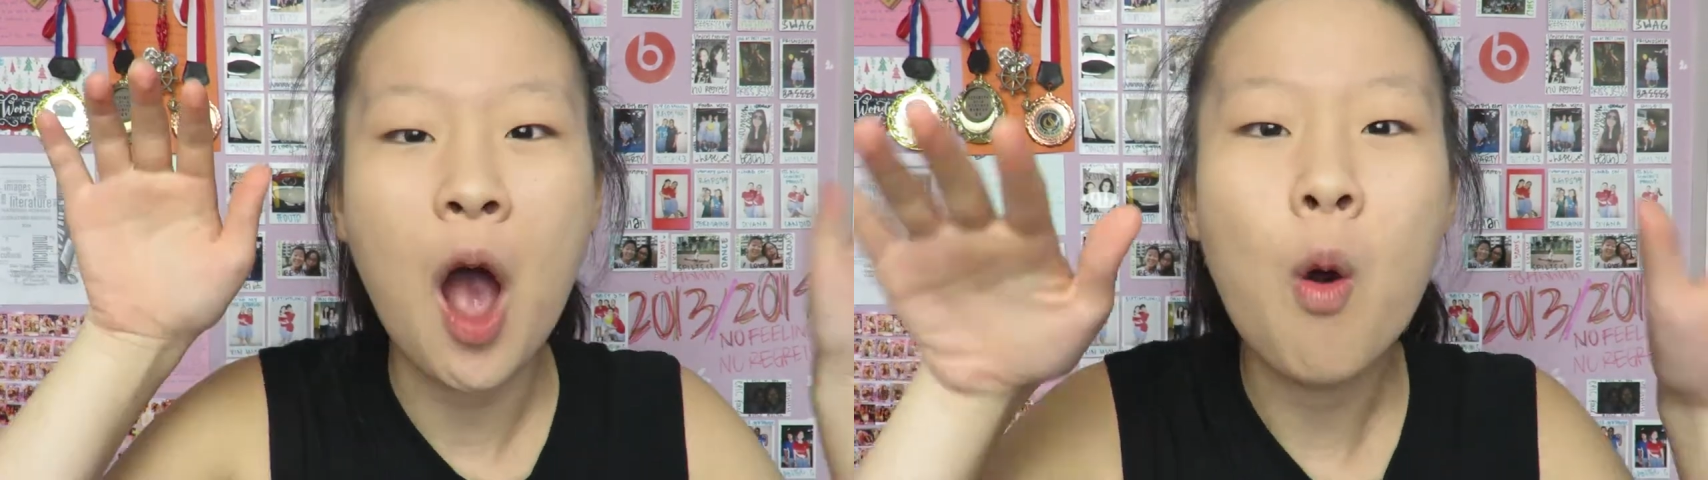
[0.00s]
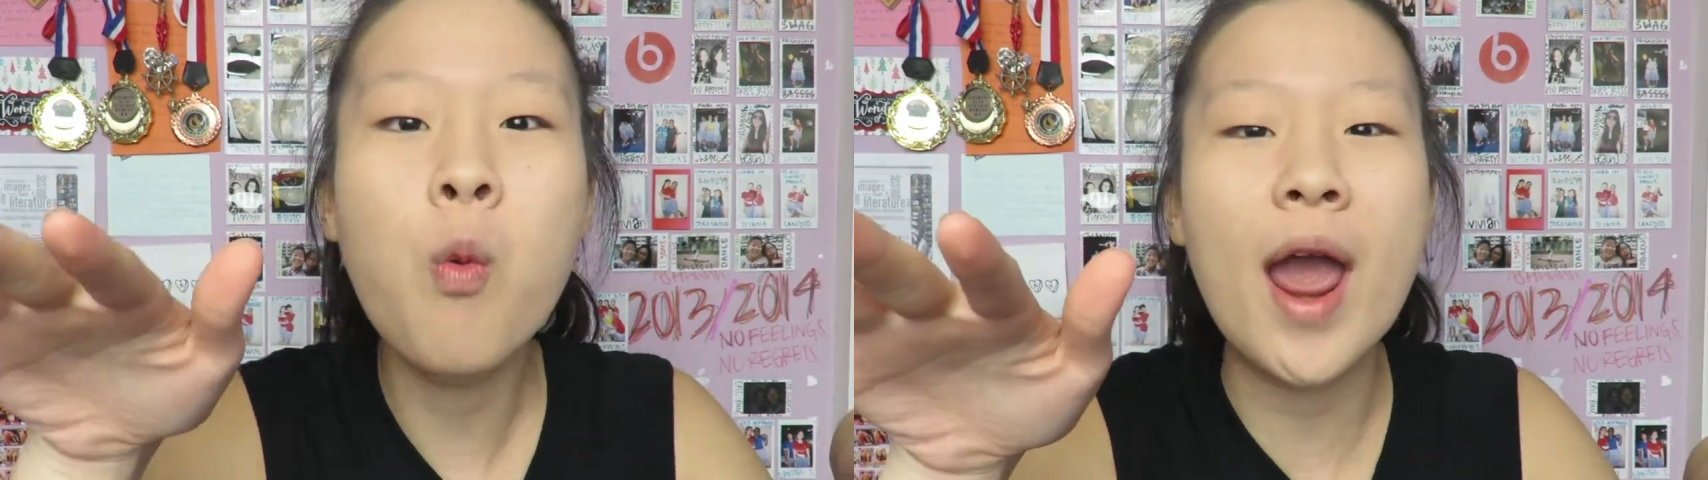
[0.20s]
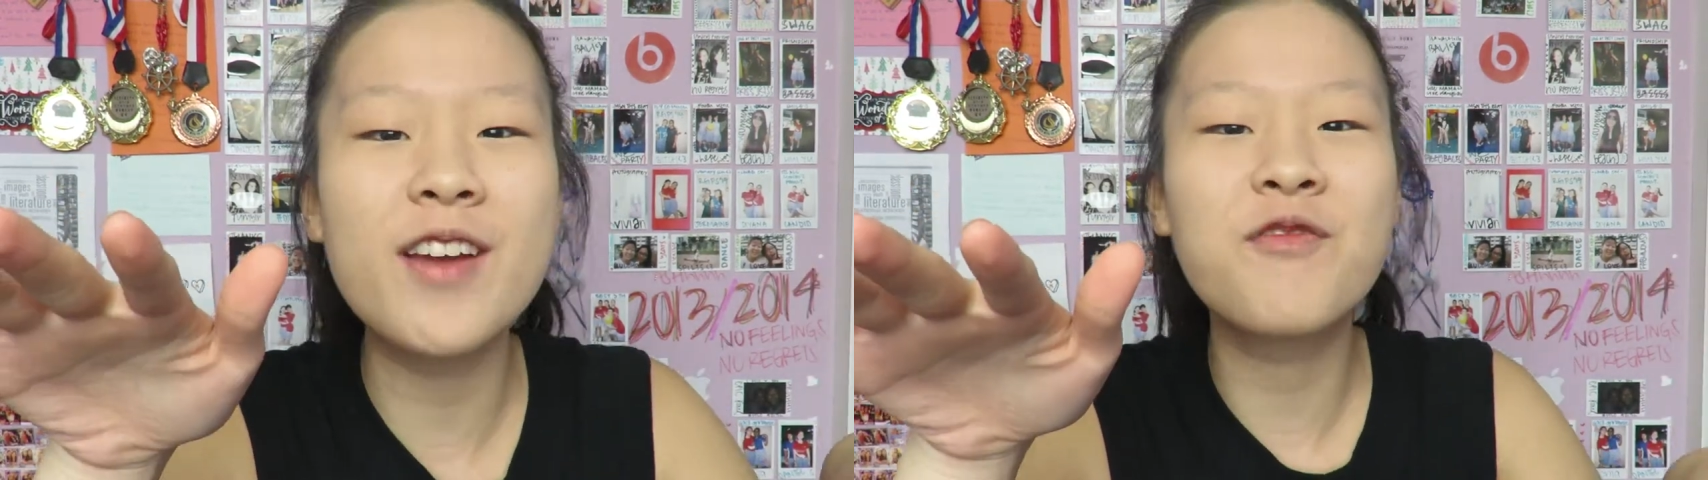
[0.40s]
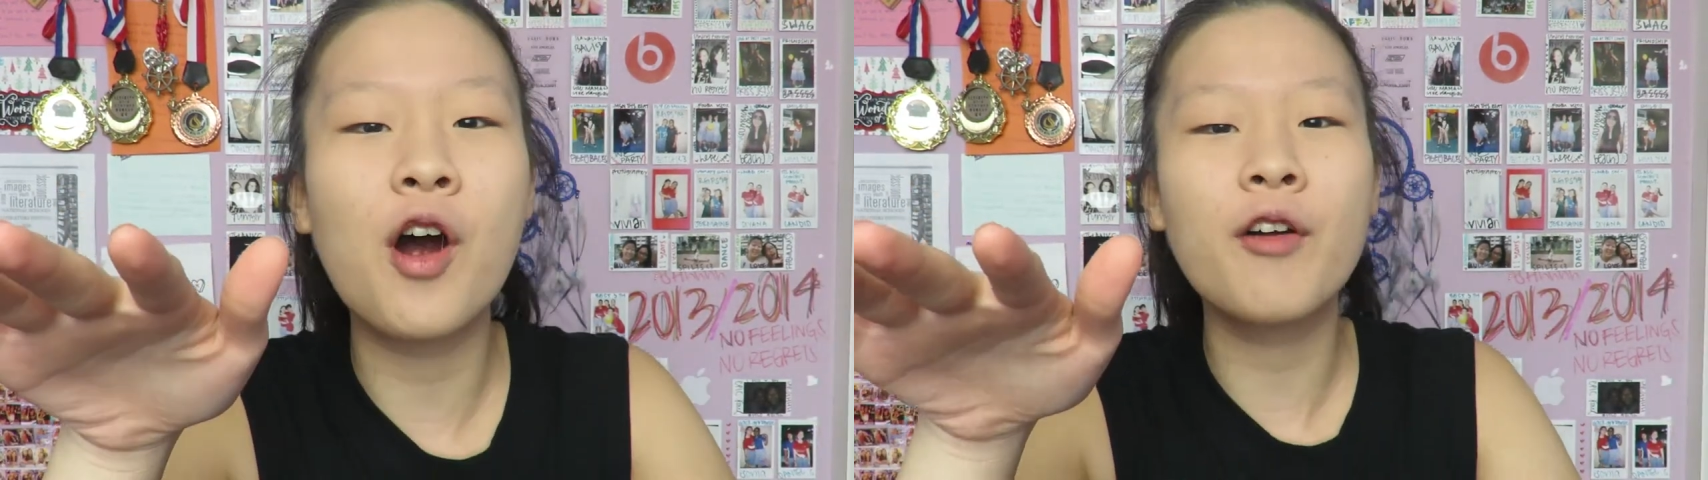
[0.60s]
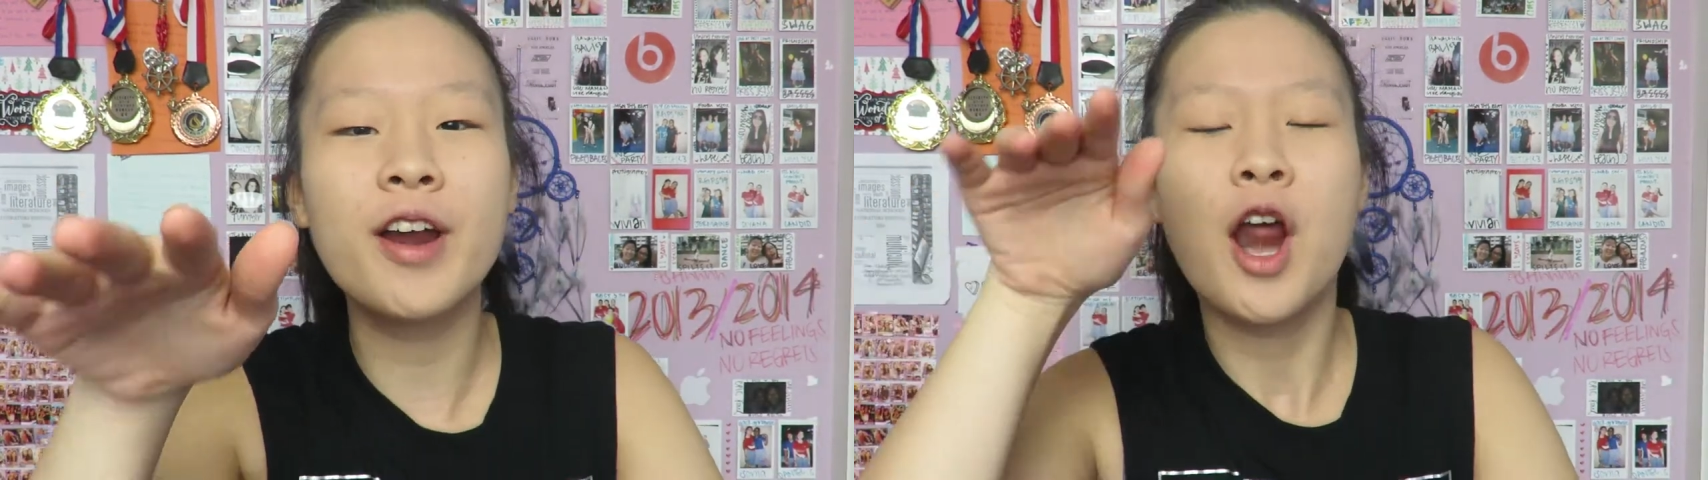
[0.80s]
Wait
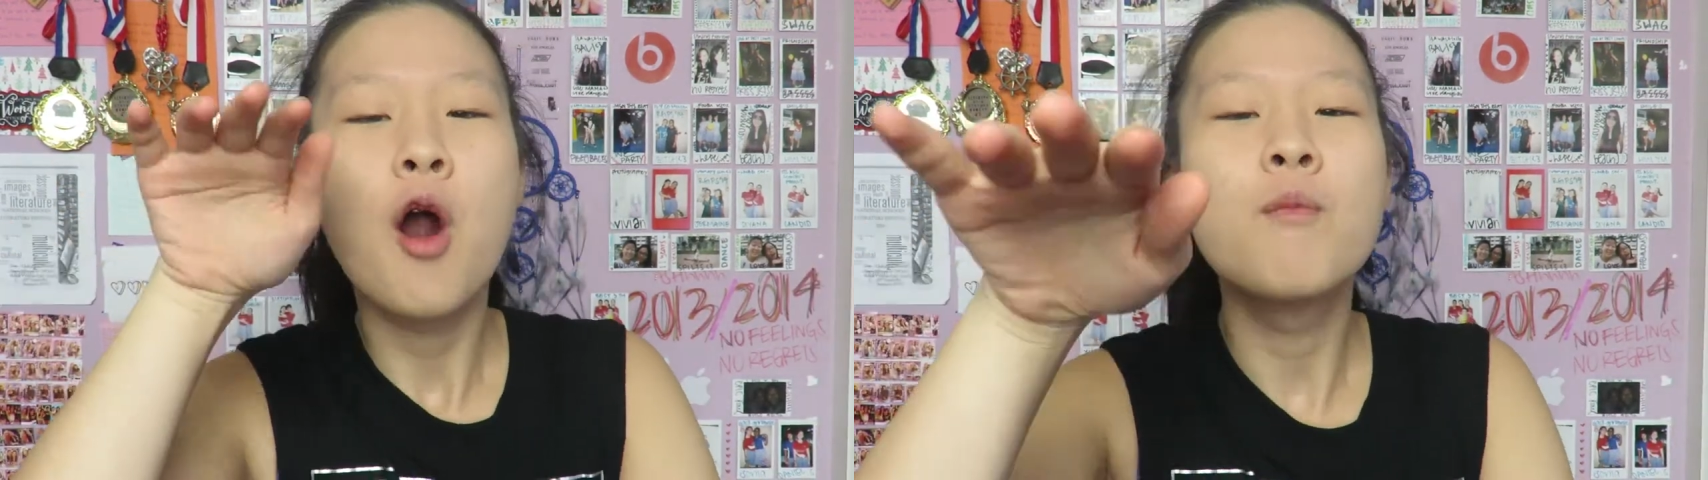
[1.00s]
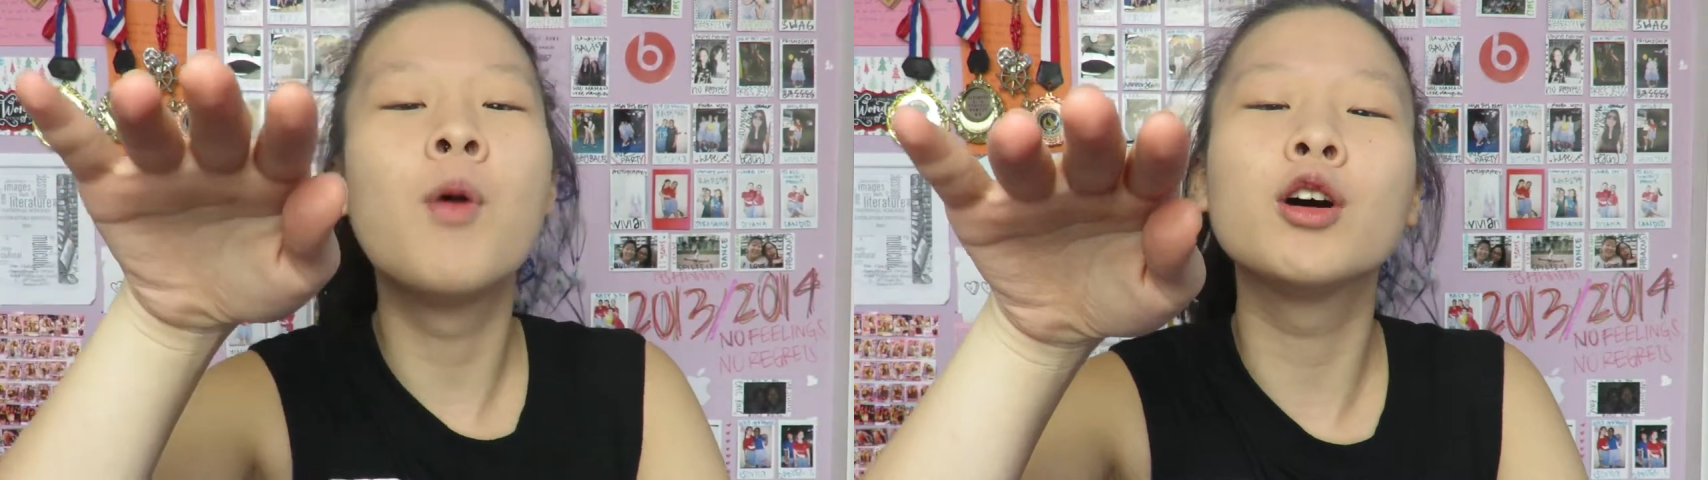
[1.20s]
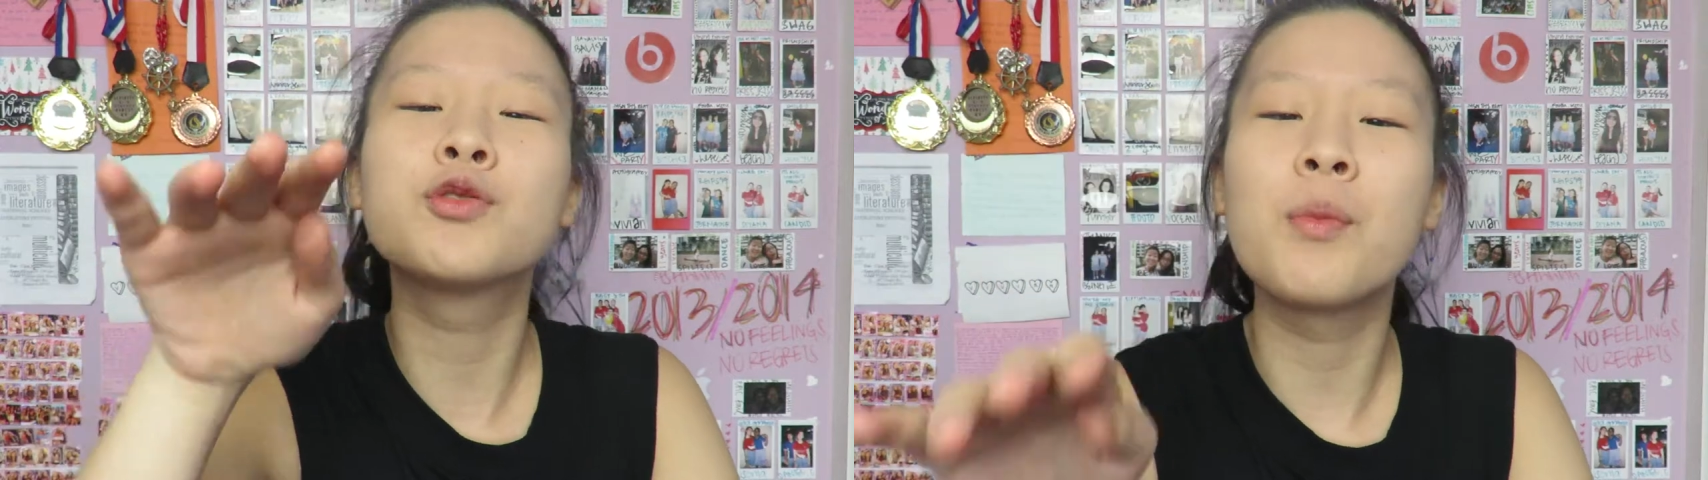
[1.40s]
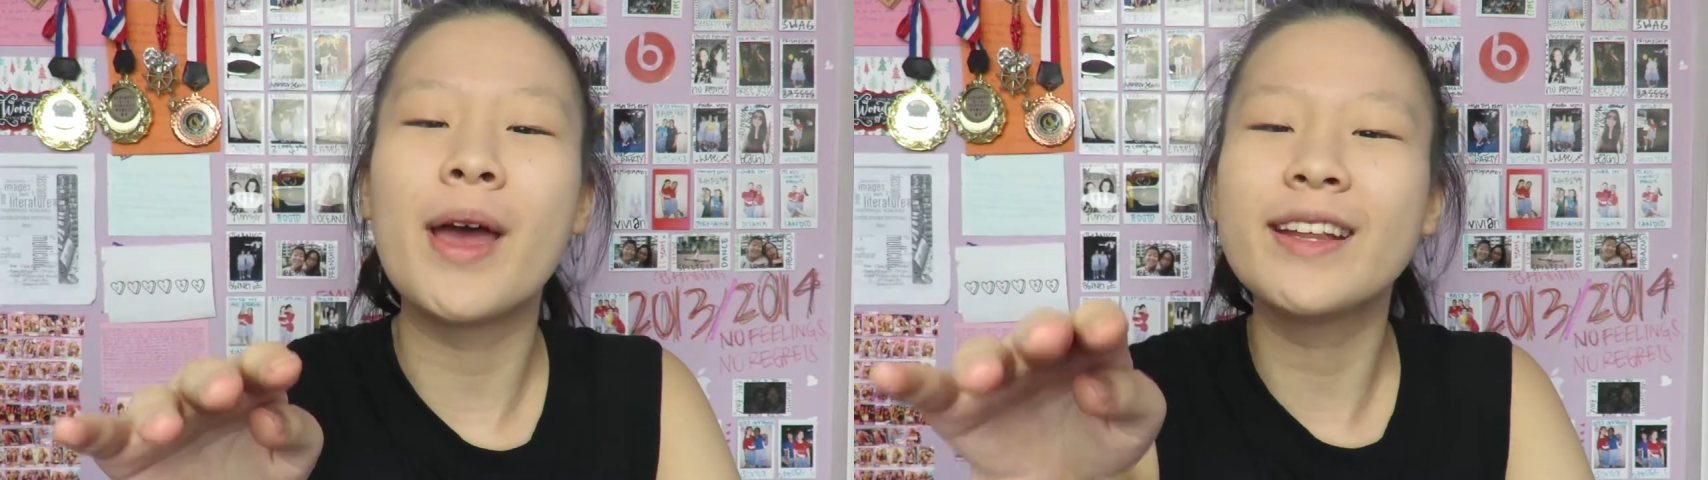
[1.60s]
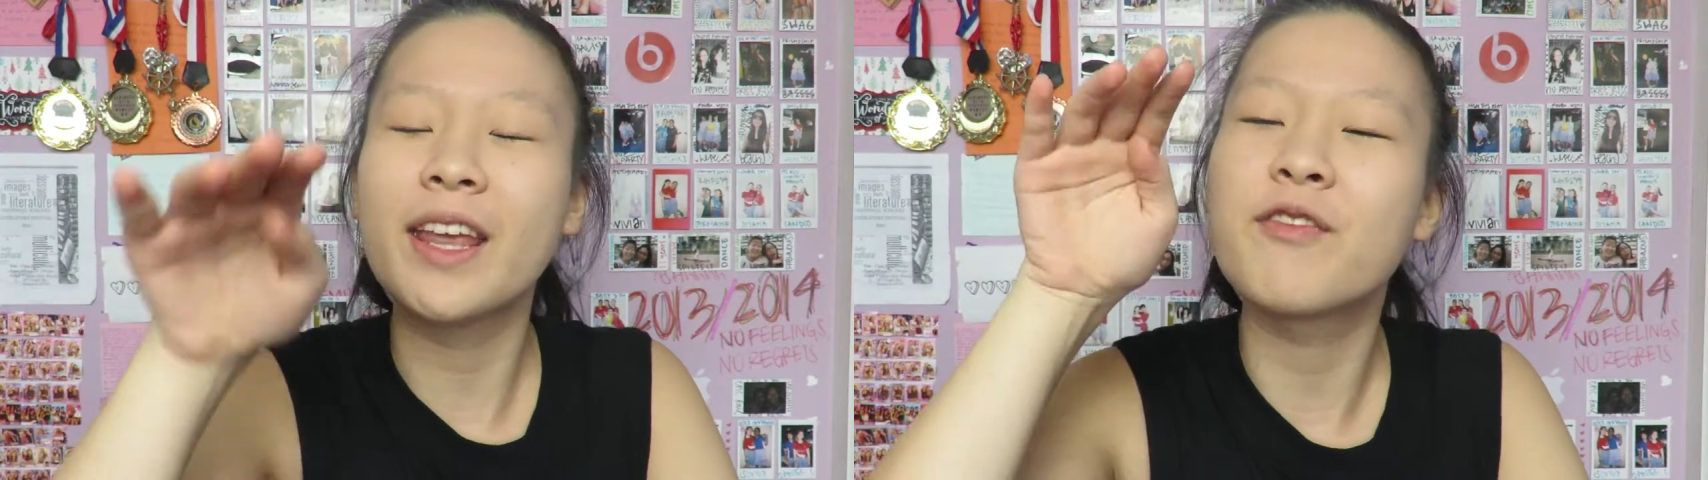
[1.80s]
for it. Most romantic